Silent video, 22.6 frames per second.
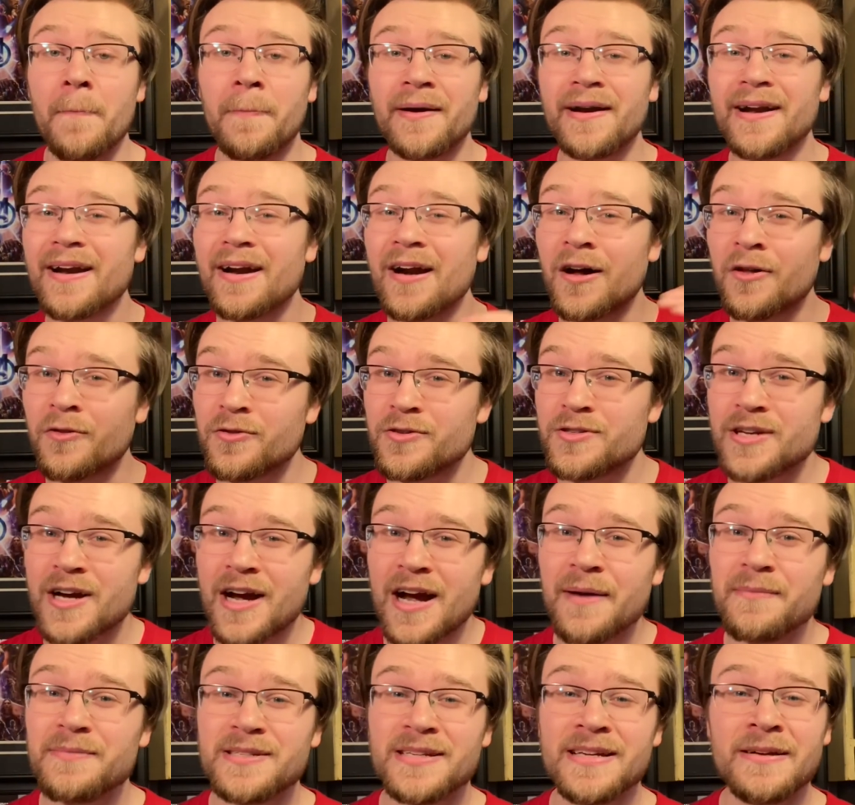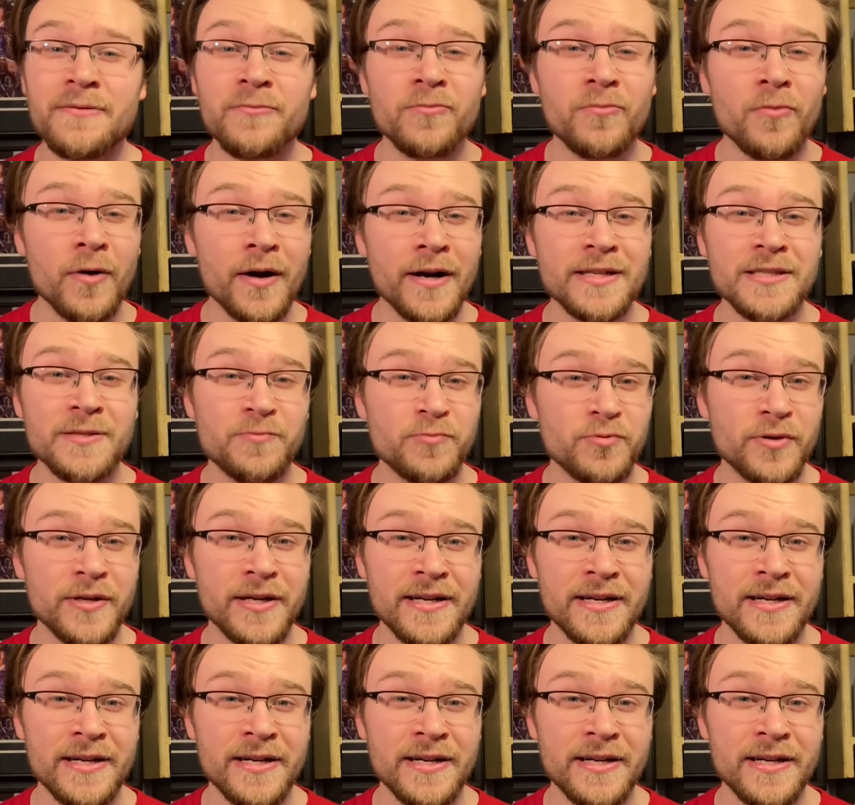but at other times it was pretty